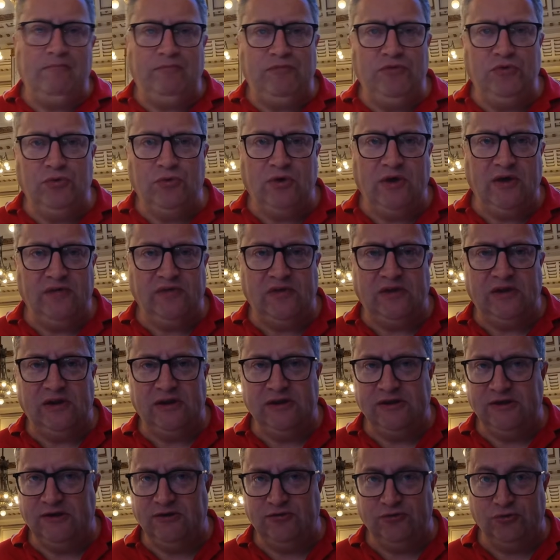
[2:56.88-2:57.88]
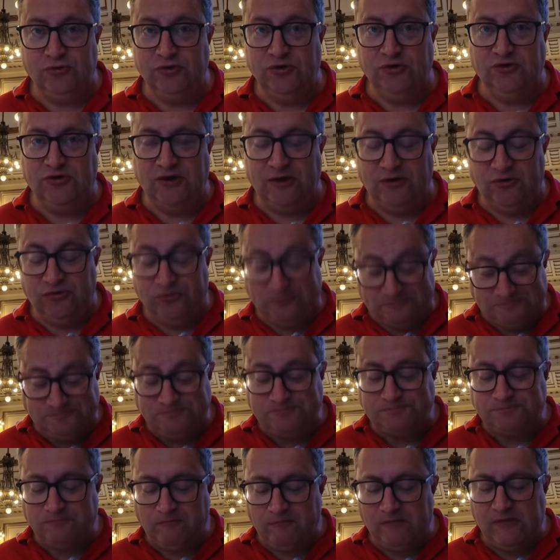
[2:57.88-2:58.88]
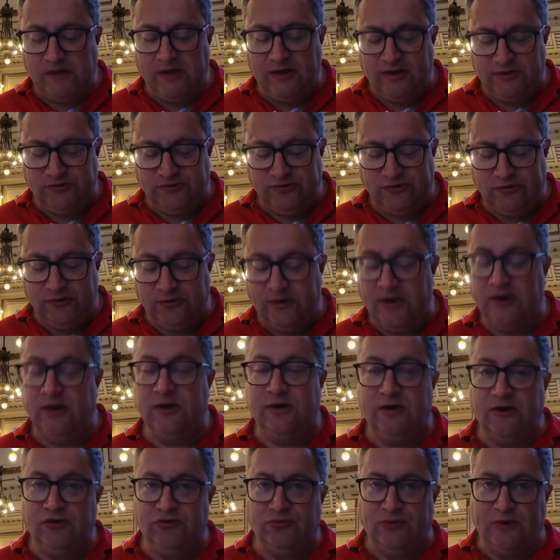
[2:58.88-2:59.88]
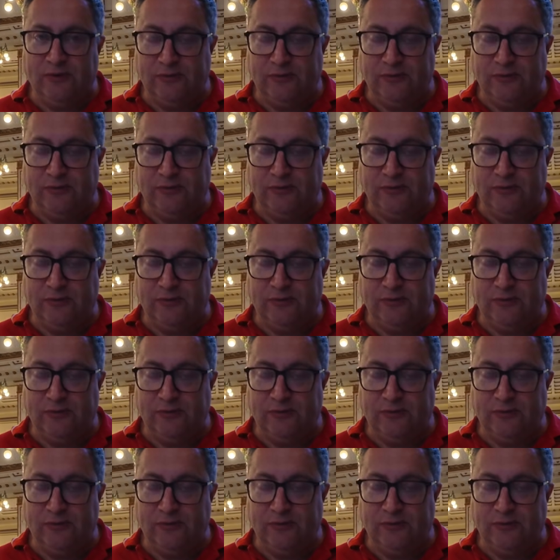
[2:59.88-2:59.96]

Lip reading: You either like it or you don't. I do, and it goes